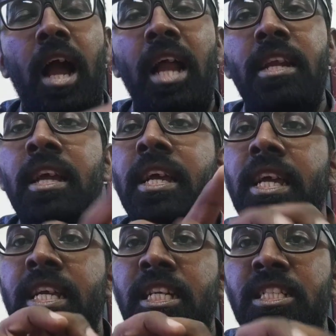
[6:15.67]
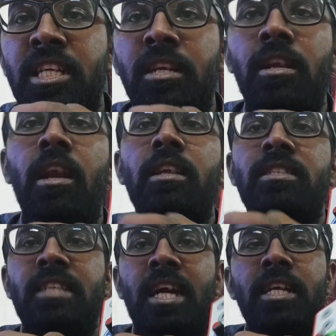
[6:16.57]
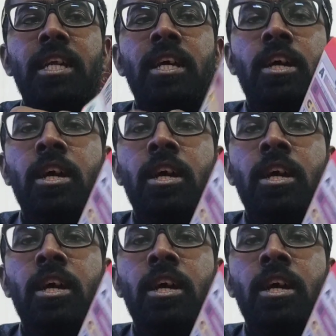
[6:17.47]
And in a general standard